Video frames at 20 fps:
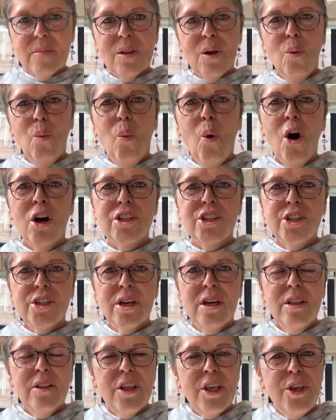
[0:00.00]
watch
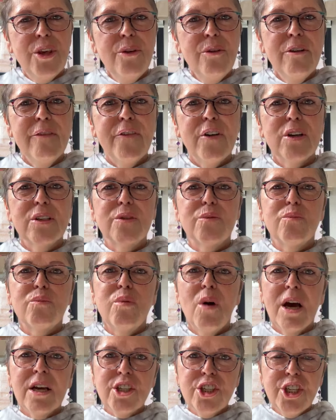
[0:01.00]
the universe
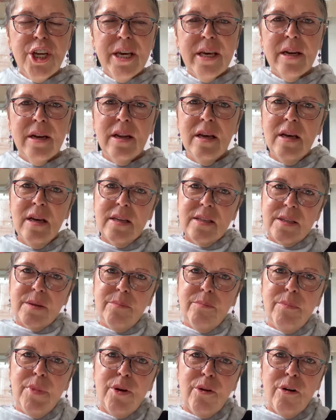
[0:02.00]
rush in to
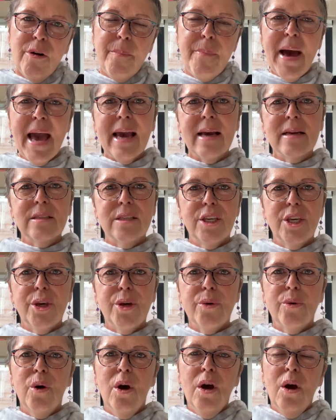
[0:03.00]
mirror back to
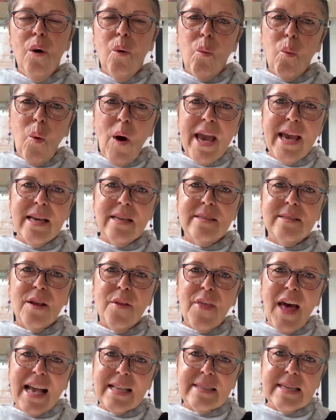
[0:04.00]
you ways that
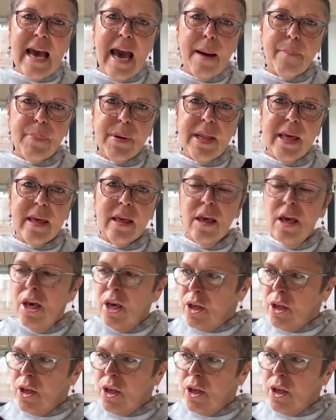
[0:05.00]
that's happening.